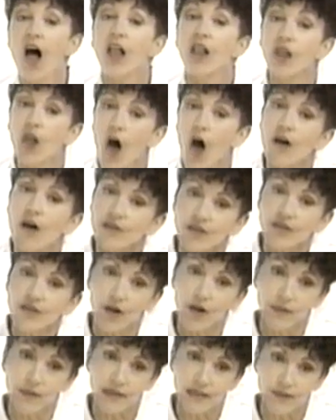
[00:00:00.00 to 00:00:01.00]

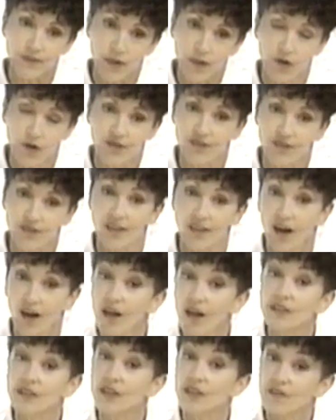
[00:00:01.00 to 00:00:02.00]
Long-term exposure to
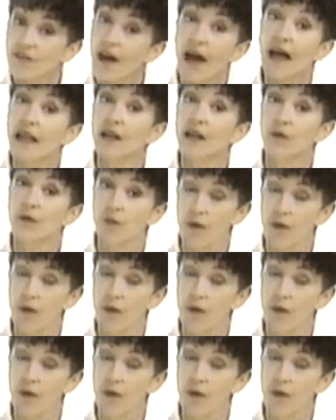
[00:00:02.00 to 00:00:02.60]
ultraviolet